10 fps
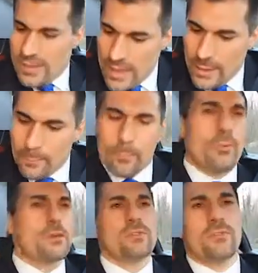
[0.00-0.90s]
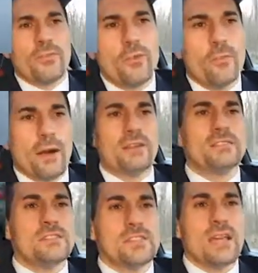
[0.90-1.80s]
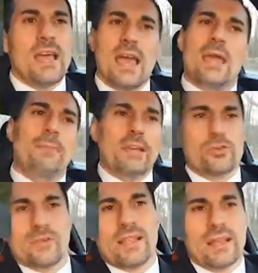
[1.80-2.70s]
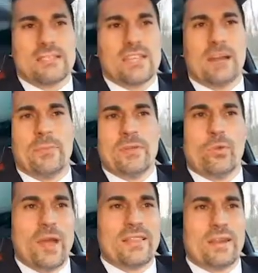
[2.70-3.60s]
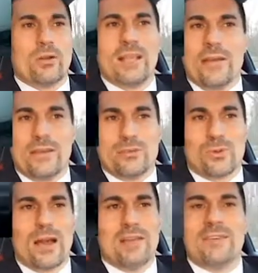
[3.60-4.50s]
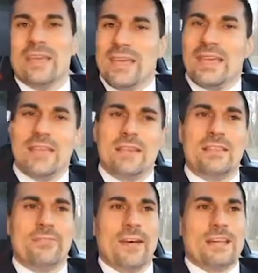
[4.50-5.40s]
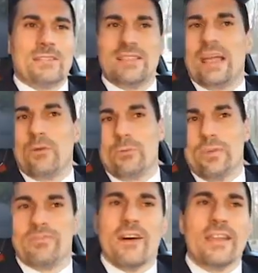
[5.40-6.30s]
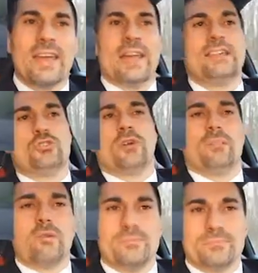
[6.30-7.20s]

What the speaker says: and push a few buttons and make sure that it's set up in the way that will allow you to drive in the fashion that will be fun and enjoyable.